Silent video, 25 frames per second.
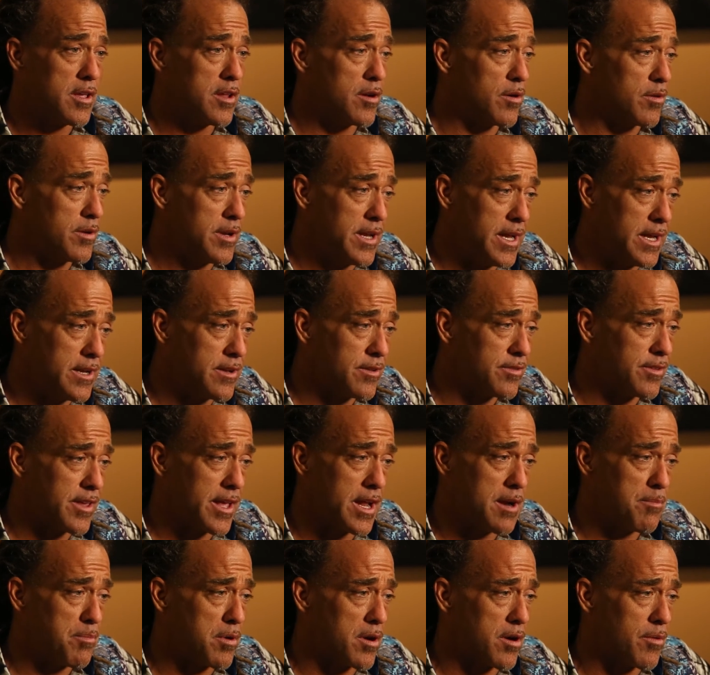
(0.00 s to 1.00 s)
You don't need to
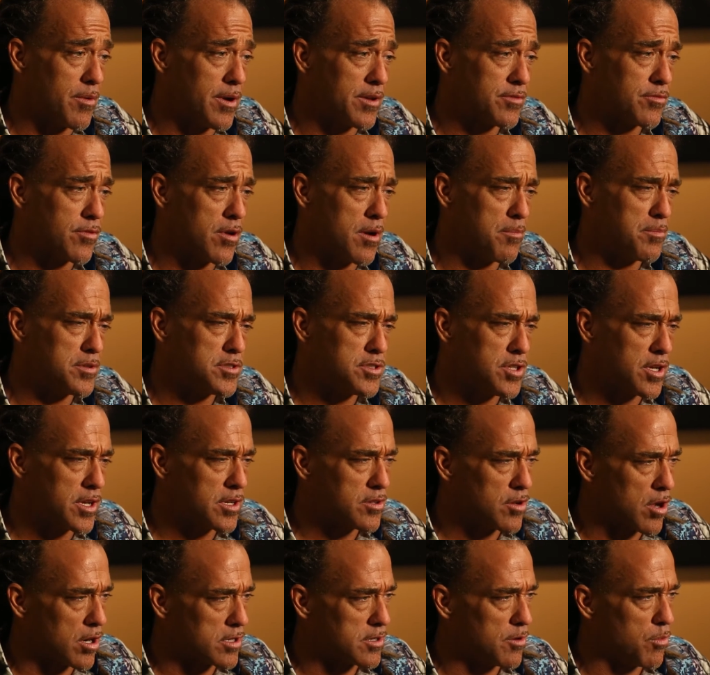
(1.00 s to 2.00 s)
stand up on a restaurant, but you
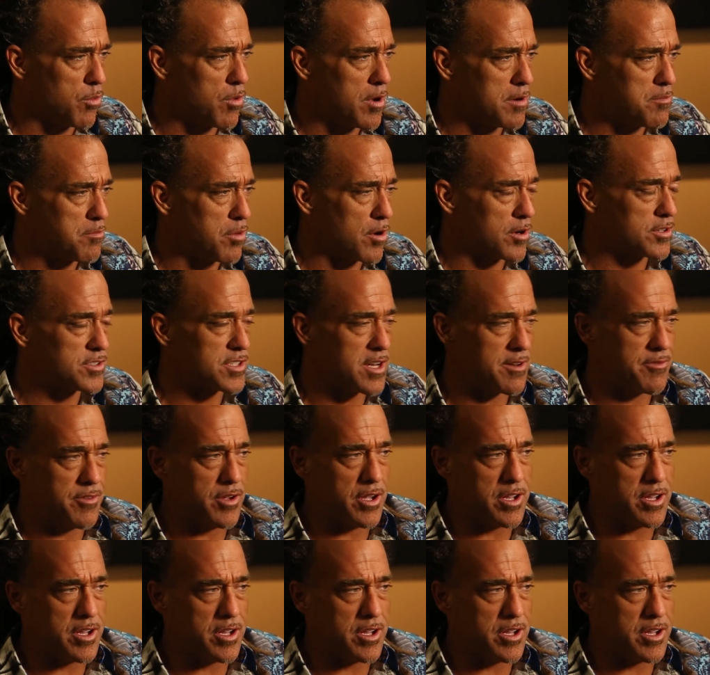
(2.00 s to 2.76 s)
could talk to one person.